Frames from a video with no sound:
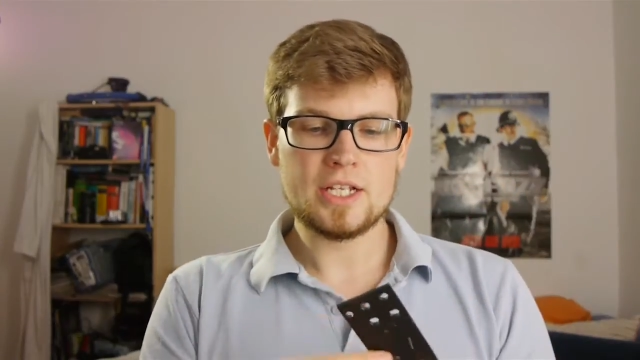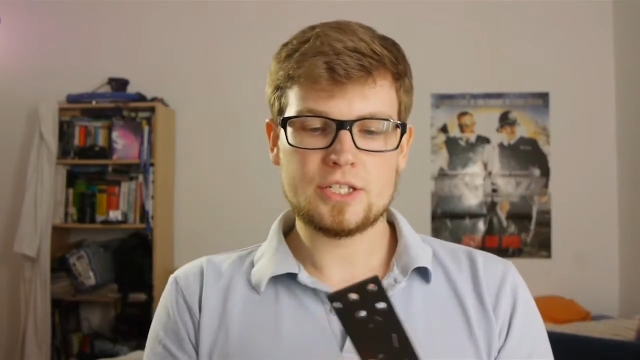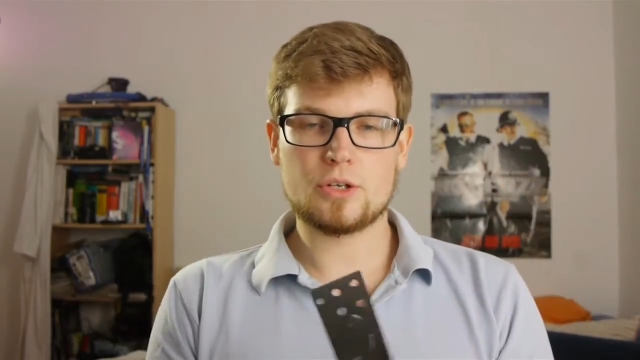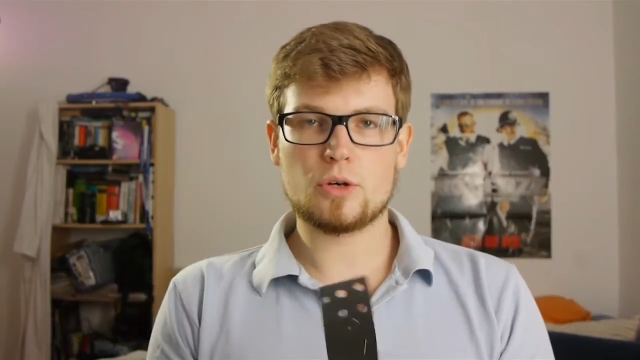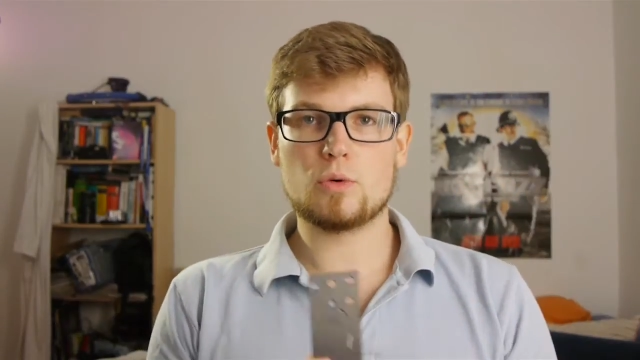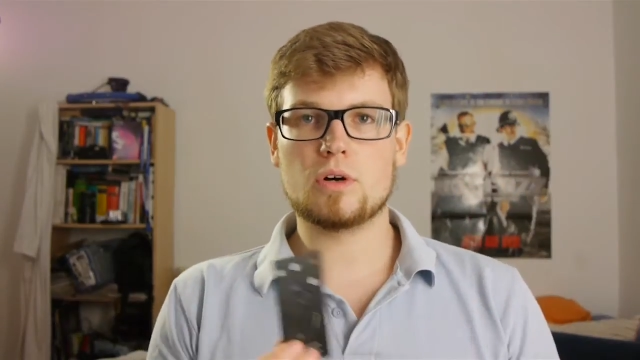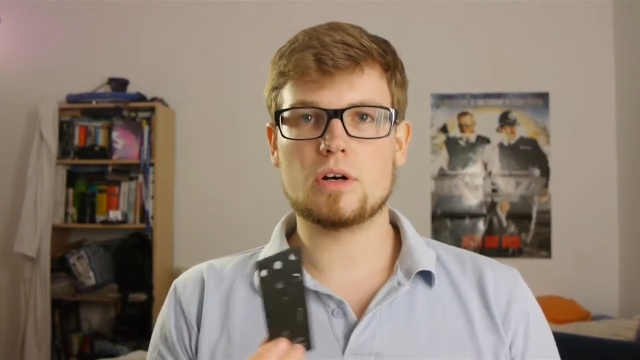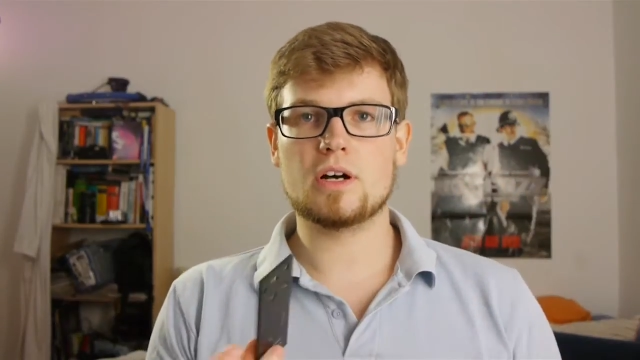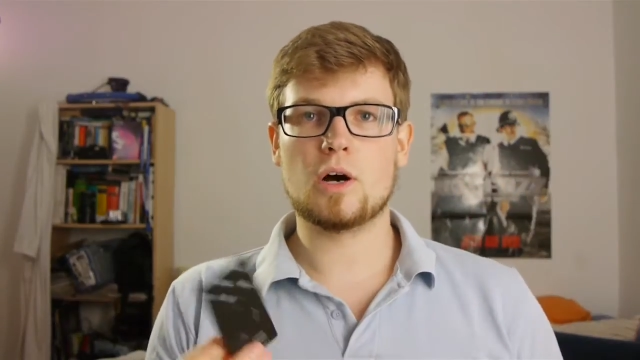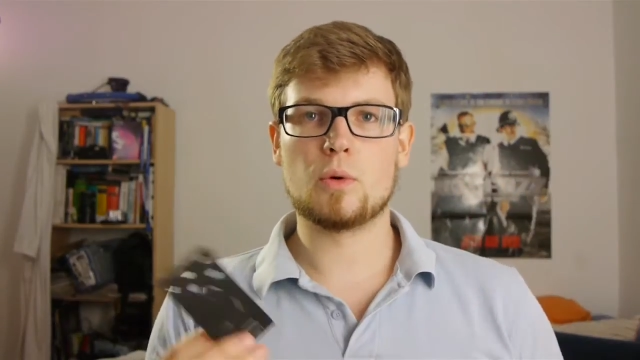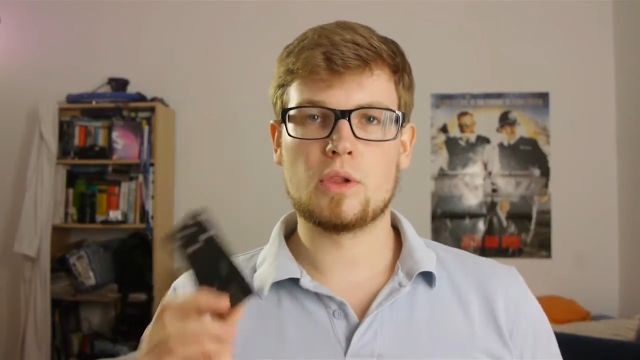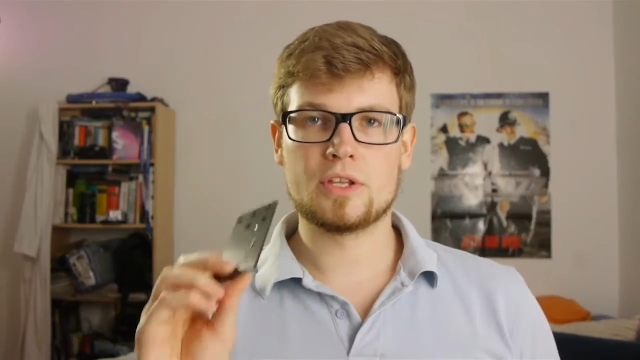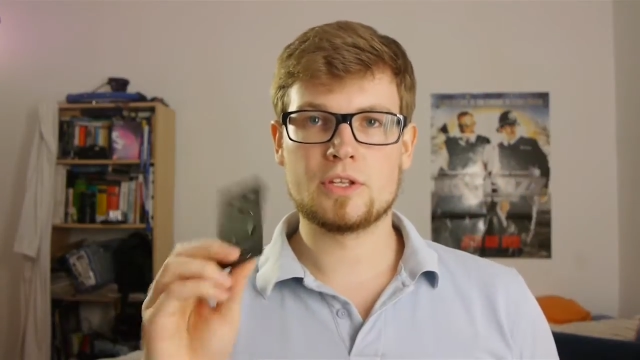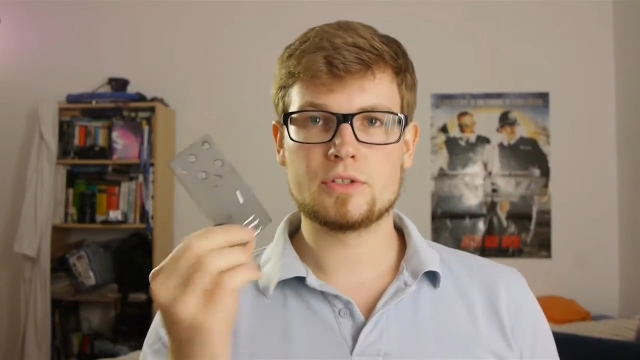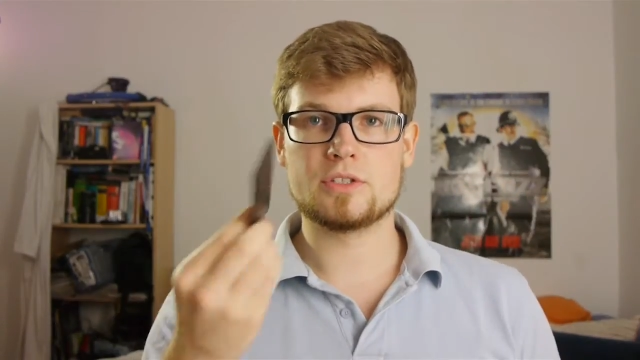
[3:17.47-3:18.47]
so I
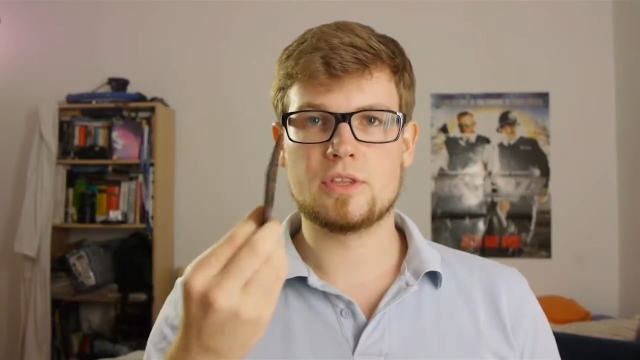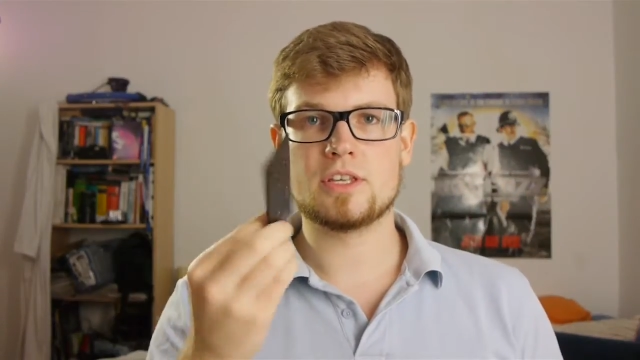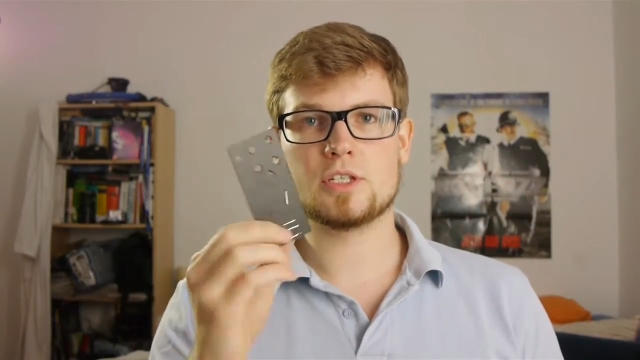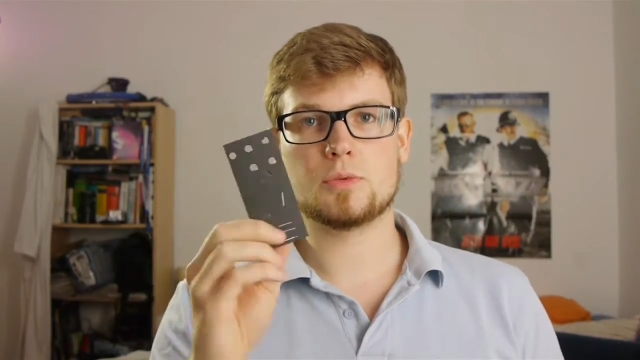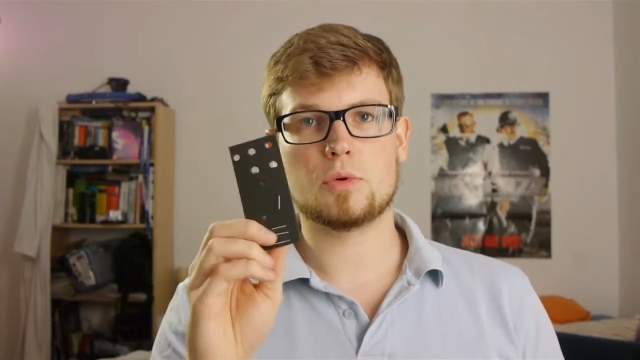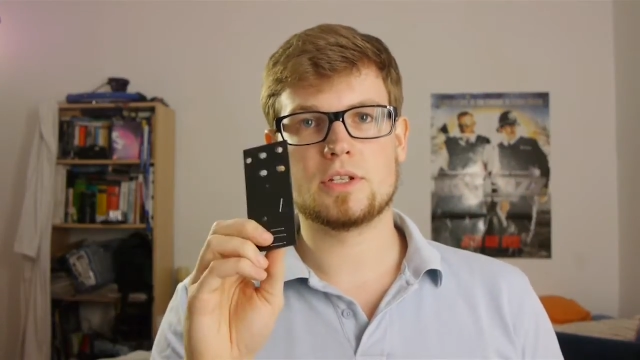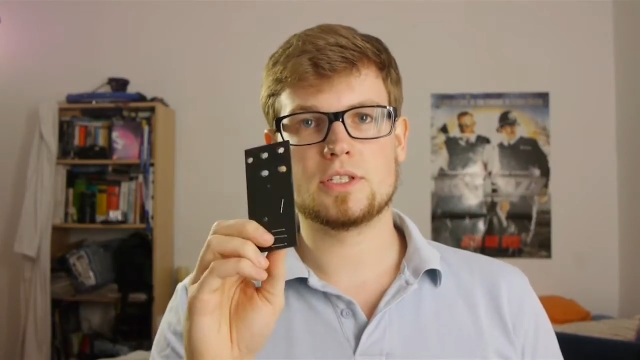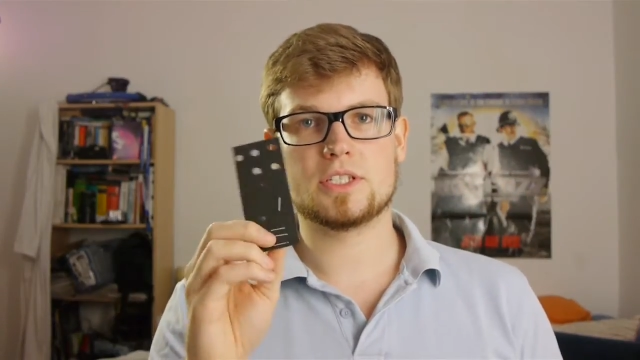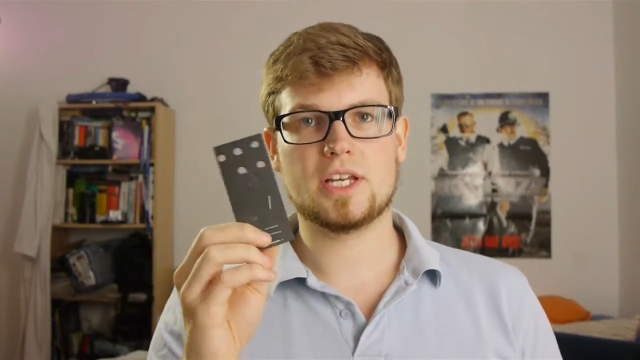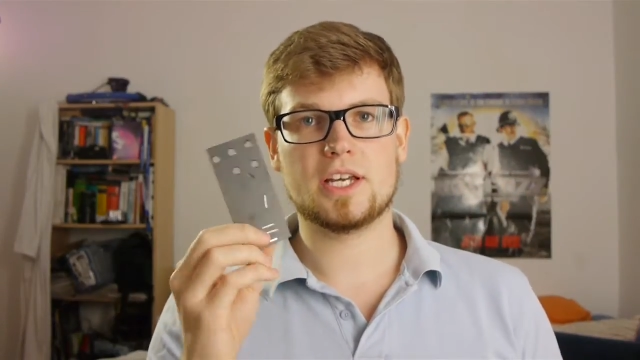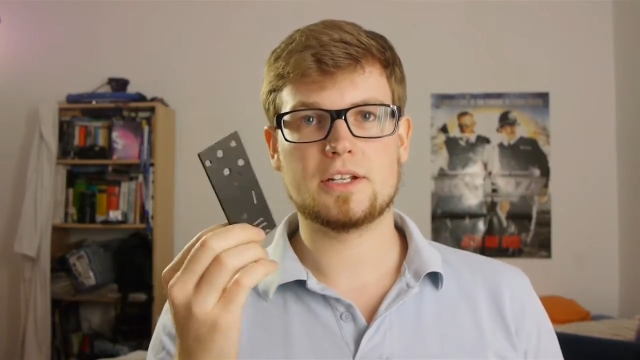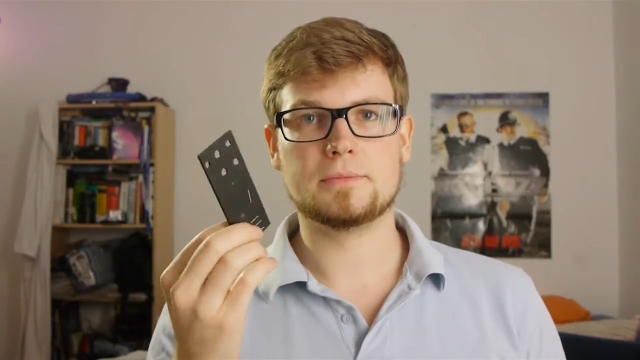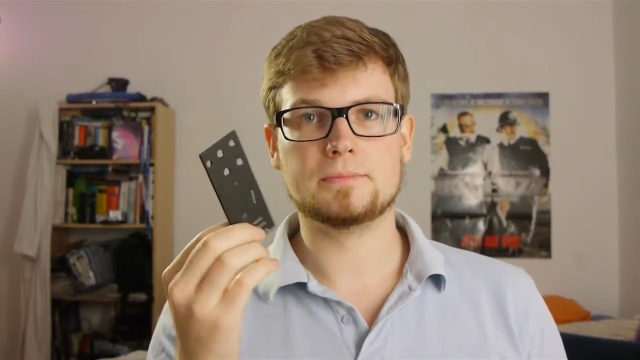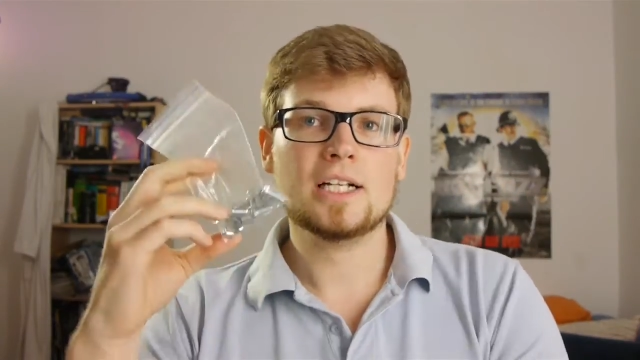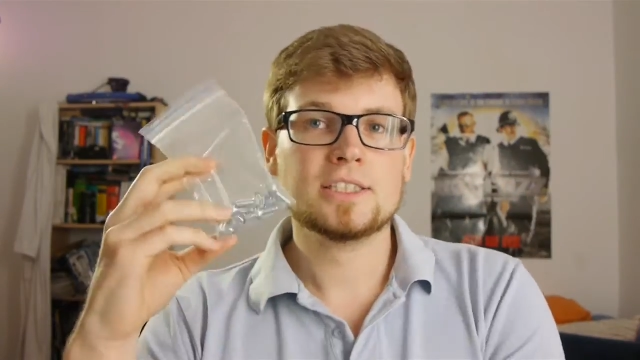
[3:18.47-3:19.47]
will use this one
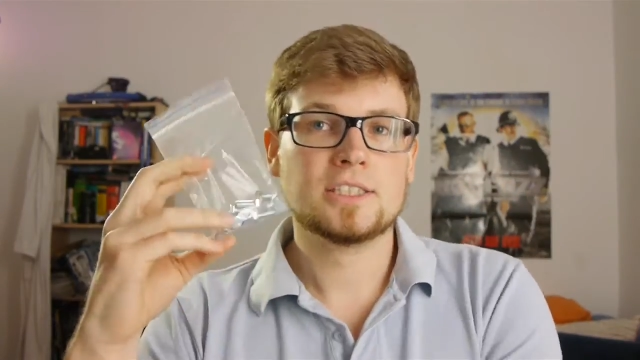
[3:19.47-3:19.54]
instead.